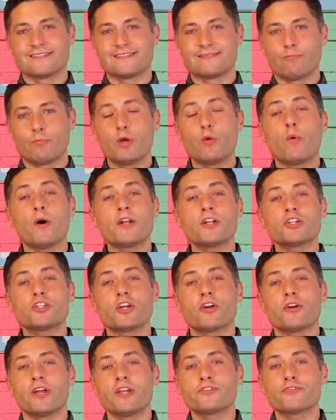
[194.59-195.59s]
we want to
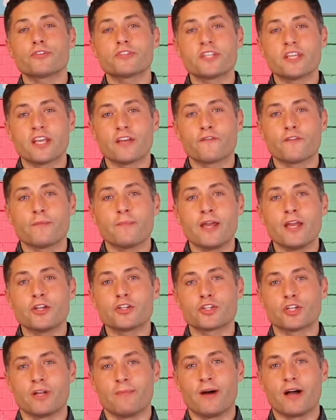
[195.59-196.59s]
share interesting
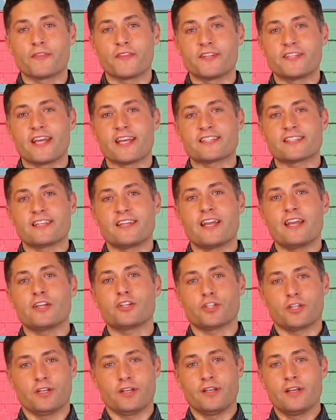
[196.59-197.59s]
information about the
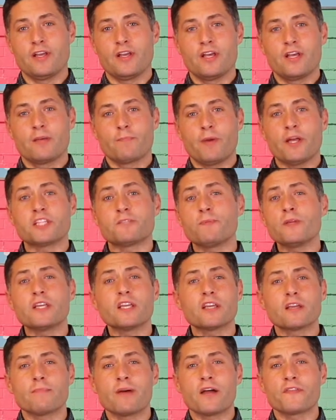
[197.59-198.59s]
destination by
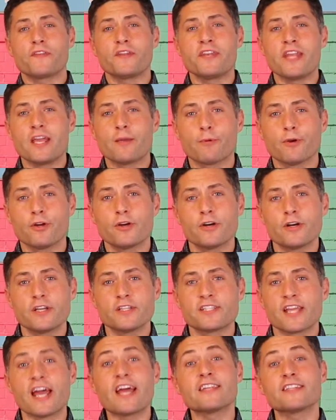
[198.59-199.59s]
speaking about the
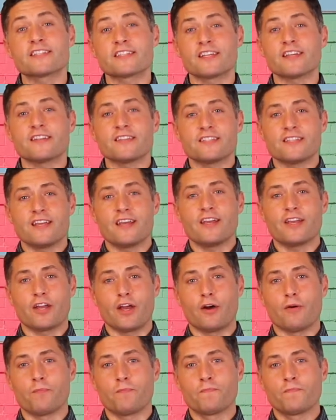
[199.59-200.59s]
neighborhoods and San
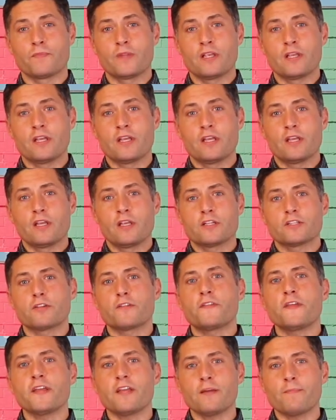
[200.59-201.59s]
Diego. So
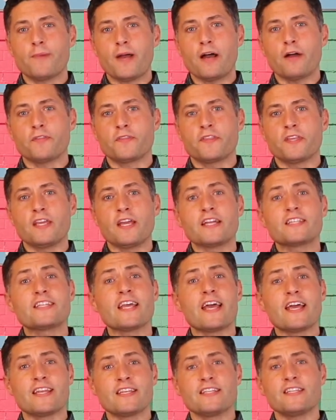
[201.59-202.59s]
think about the
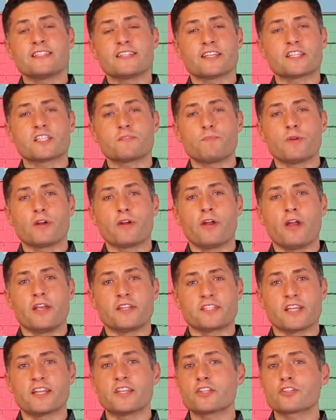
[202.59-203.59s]
attendees'
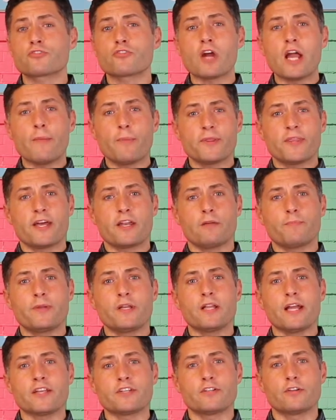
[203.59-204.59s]
experience and describe what that'll be
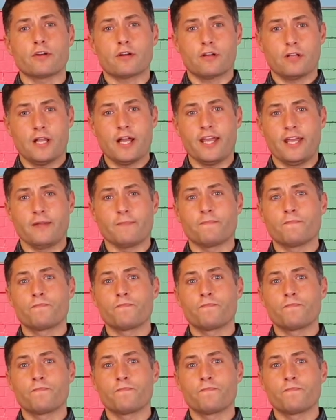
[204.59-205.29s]
like to your client.